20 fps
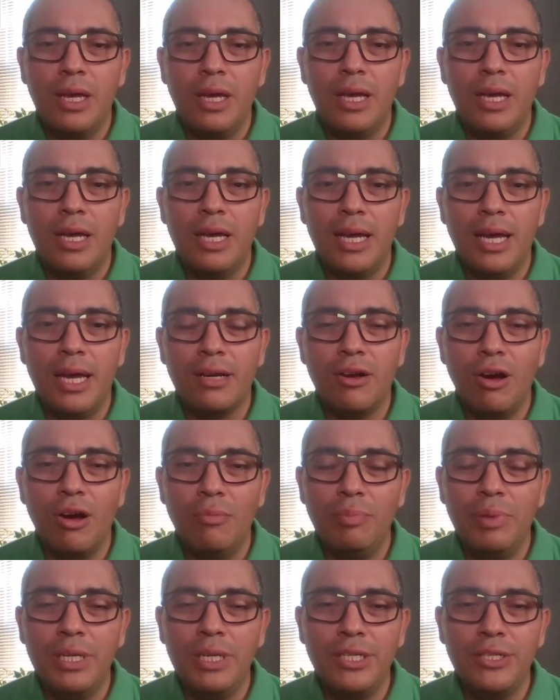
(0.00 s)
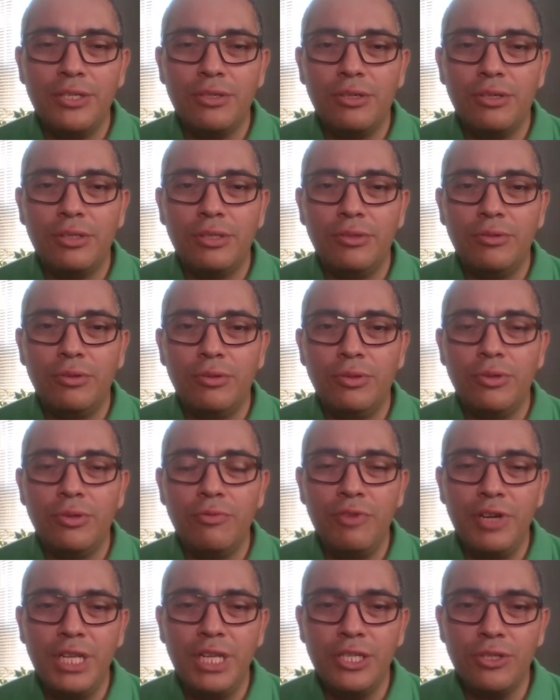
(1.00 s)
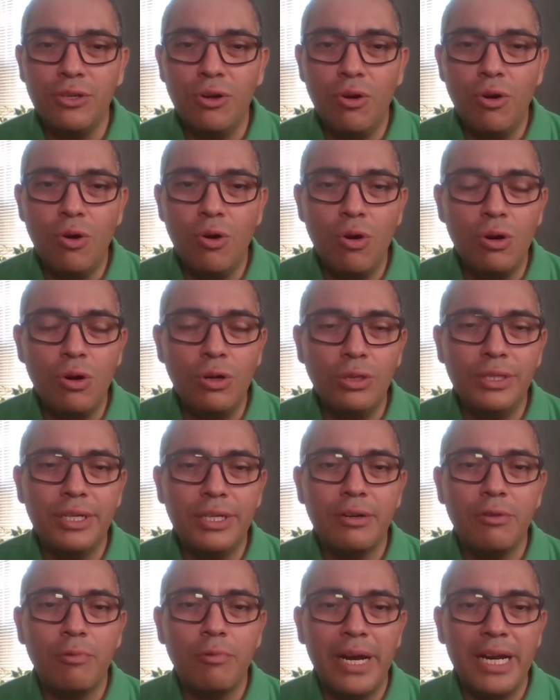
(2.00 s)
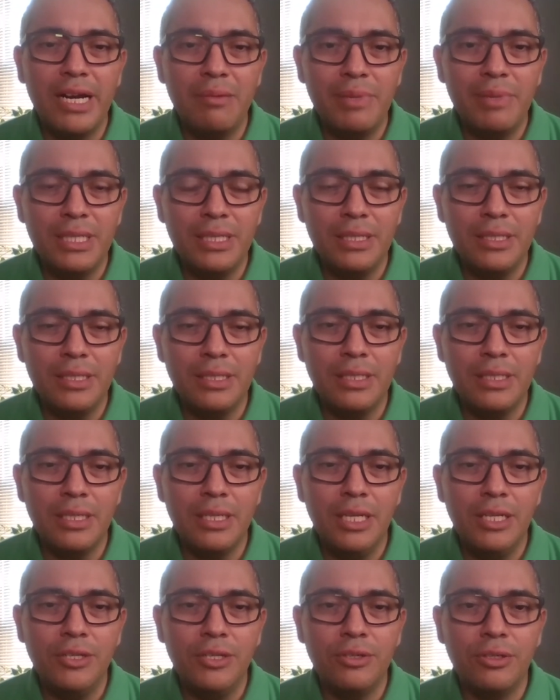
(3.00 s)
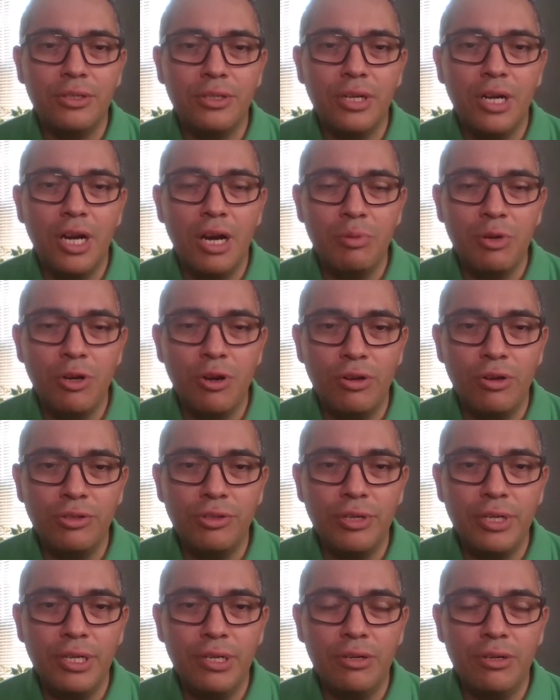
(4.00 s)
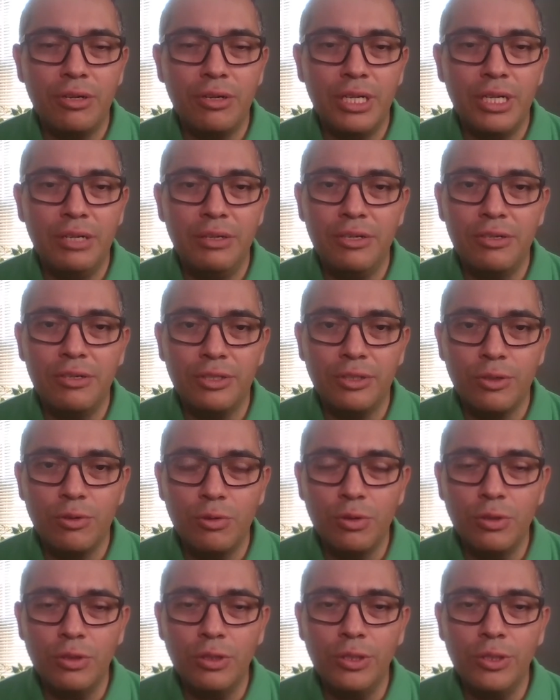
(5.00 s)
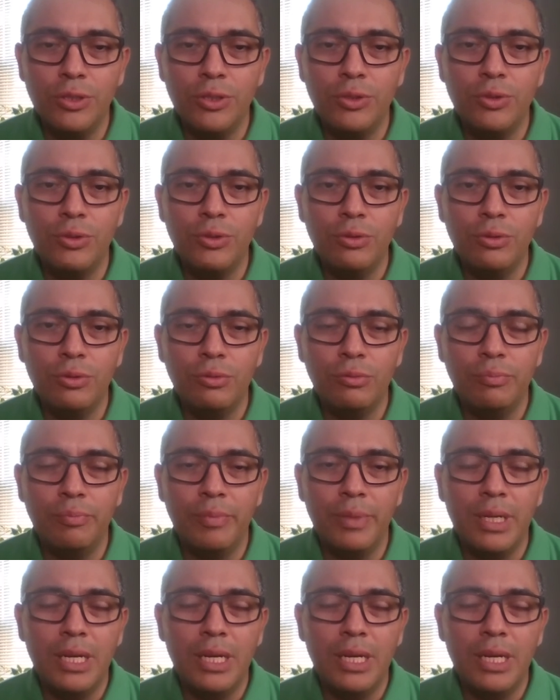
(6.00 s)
accomplish or you finish all the requirements in your home country or in your school to.